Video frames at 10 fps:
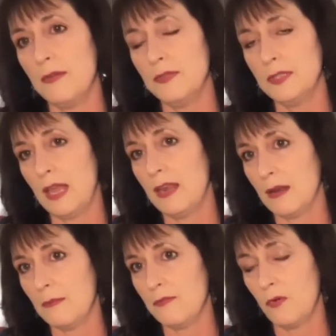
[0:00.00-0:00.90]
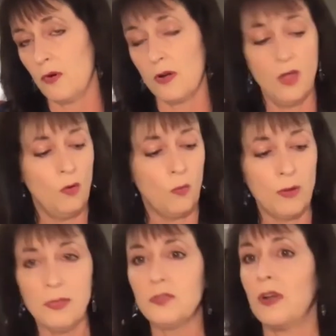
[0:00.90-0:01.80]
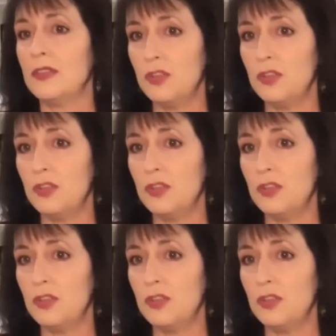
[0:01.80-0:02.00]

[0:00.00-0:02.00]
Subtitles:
of standing up for women's rights,